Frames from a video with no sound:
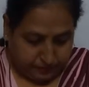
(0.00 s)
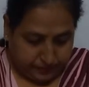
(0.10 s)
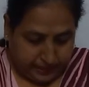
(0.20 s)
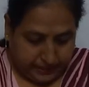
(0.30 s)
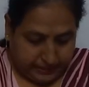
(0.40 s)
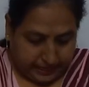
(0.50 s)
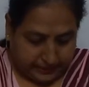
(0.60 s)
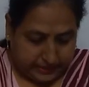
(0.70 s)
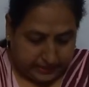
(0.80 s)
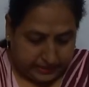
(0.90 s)
Think tanks,
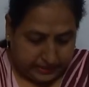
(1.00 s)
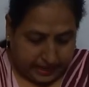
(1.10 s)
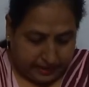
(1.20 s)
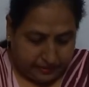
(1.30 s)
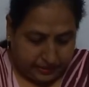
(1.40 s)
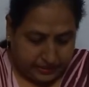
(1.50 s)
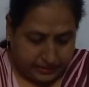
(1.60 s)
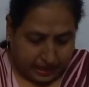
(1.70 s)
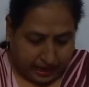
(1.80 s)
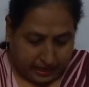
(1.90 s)
sandwiches
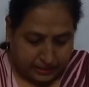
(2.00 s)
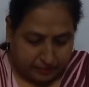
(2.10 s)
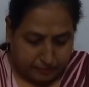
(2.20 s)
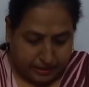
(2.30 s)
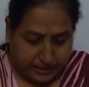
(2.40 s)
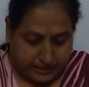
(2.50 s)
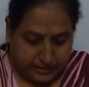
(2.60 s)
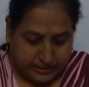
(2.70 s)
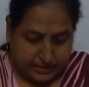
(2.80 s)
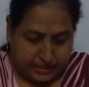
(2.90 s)
are the main
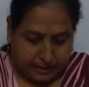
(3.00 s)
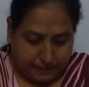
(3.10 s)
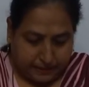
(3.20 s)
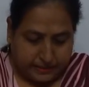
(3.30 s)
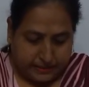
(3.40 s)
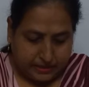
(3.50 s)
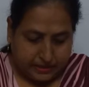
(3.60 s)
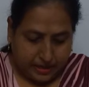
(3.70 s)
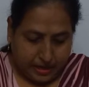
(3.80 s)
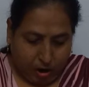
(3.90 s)
staple
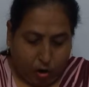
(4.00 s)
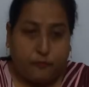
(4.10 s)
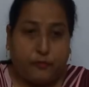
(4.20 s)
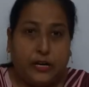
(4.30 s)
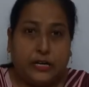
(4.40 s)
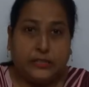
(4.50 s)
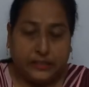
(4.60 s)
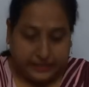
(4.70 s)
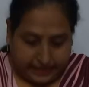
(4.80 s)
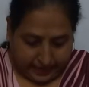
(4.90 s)
of
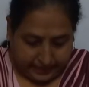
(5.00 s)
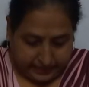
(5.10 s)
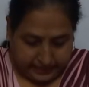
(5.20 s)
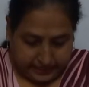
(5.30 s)
earth diet.